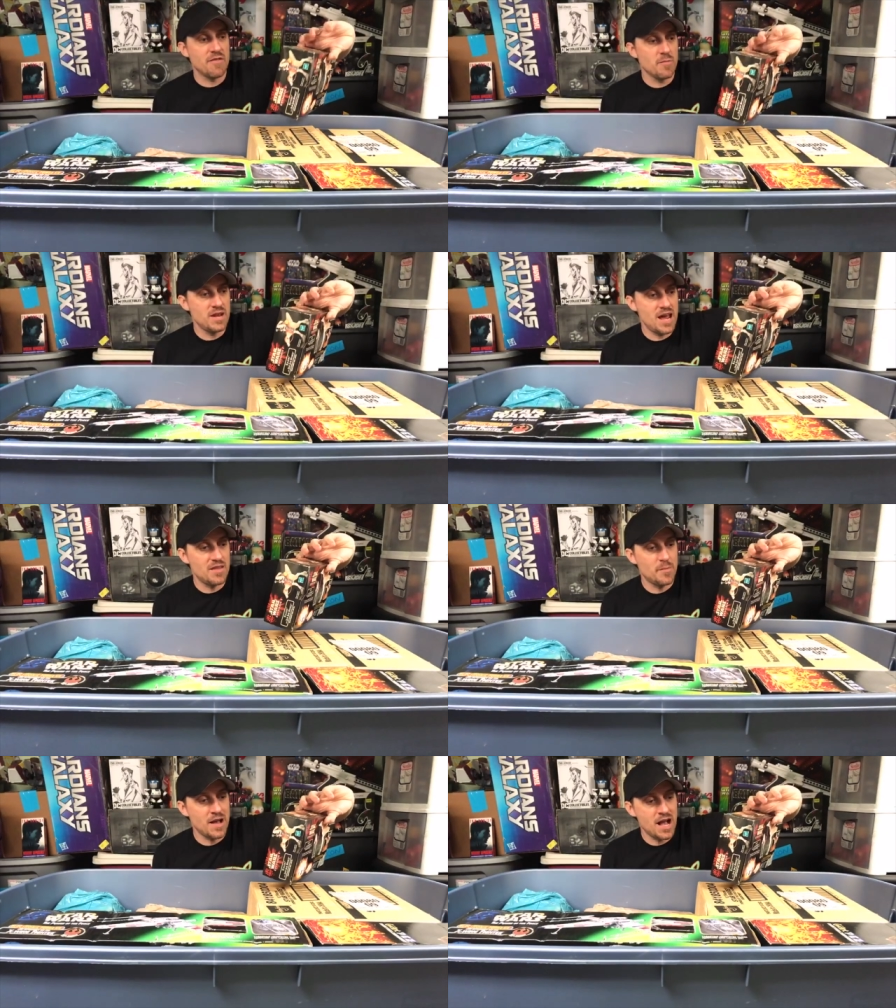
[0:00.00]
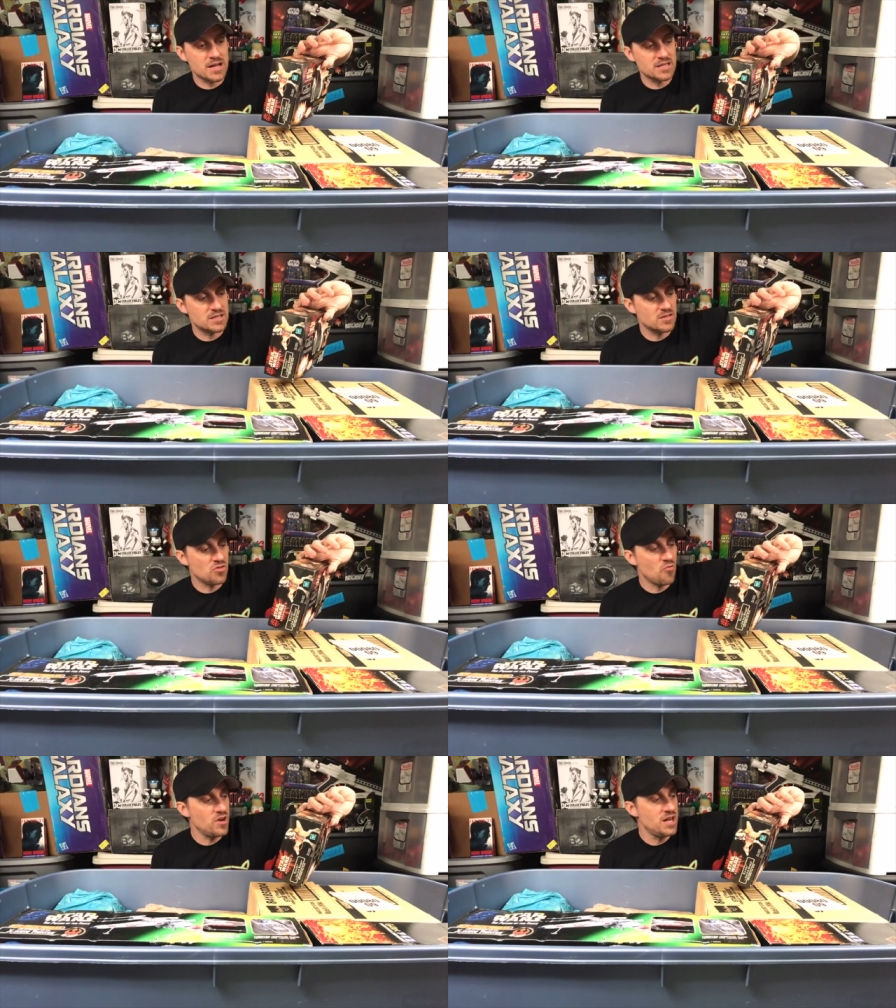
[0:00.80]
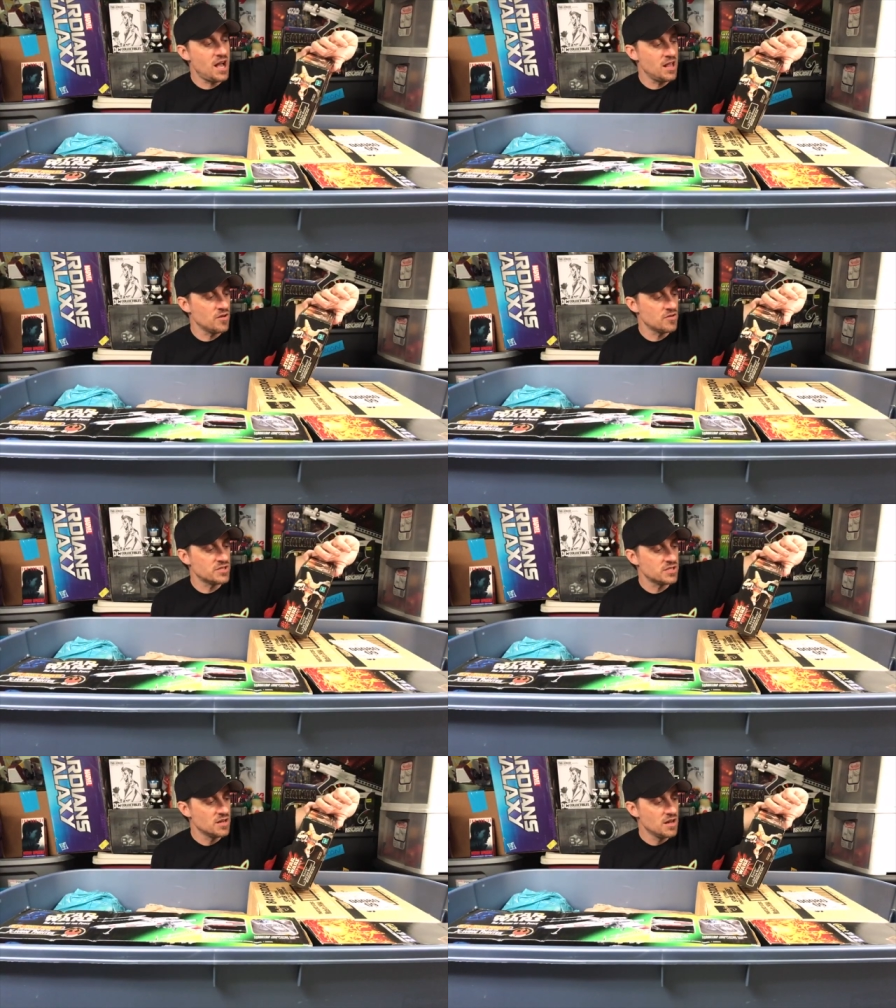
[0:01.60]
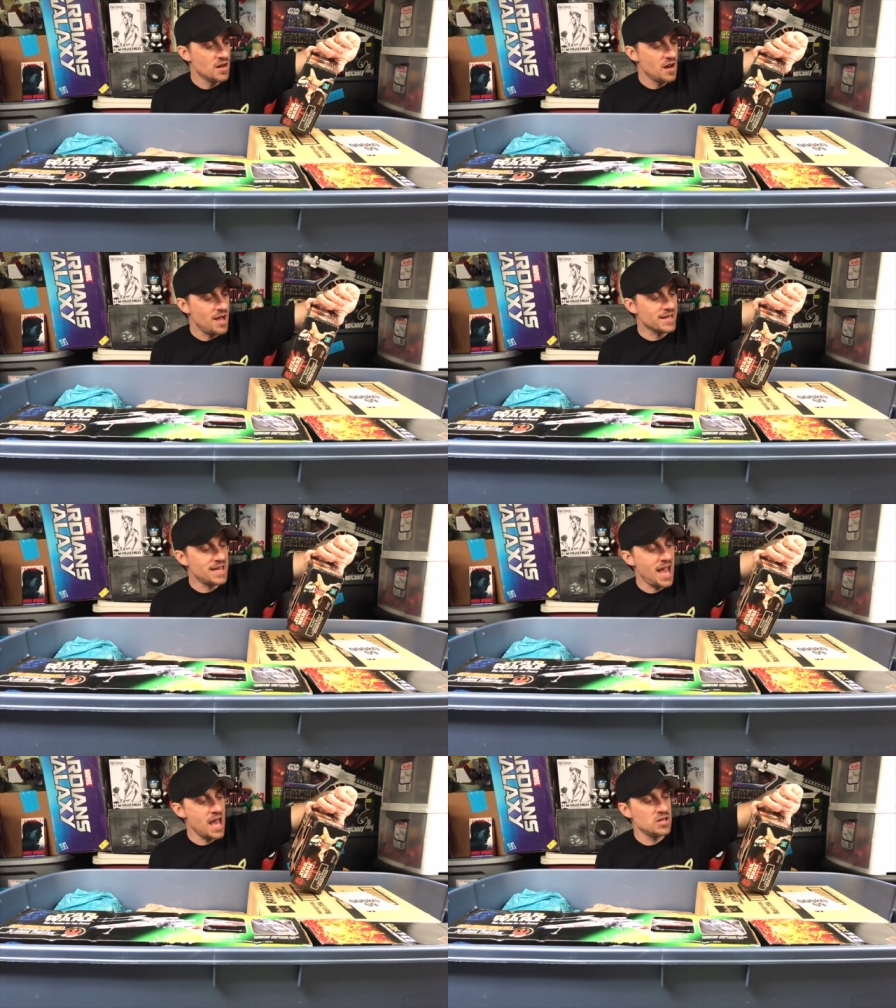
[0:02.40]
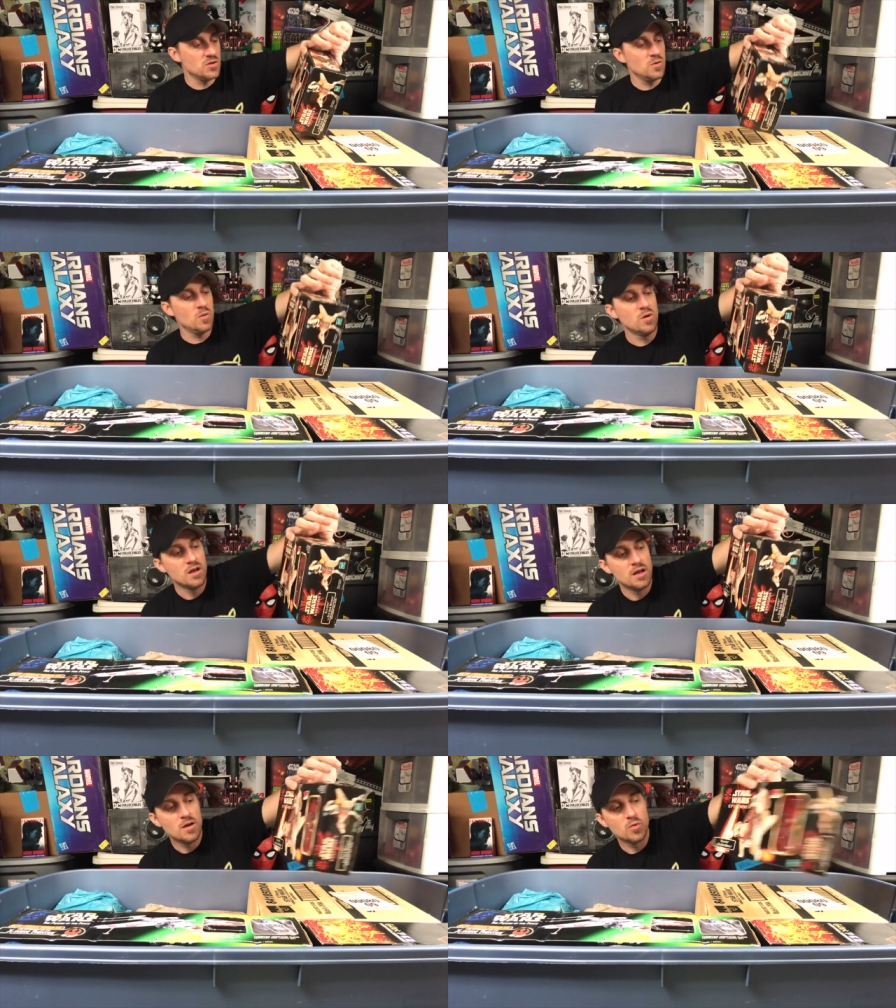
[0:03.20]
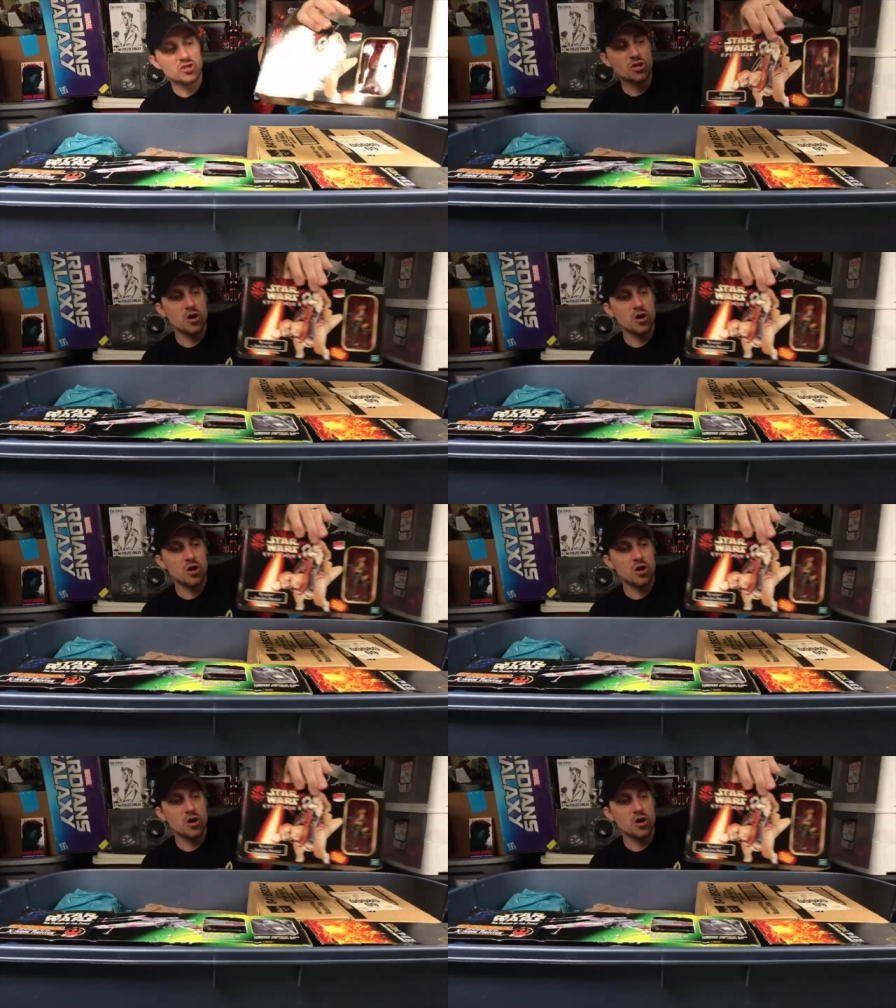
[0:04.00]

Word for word: been out of the box, $3, a Caddo with Jar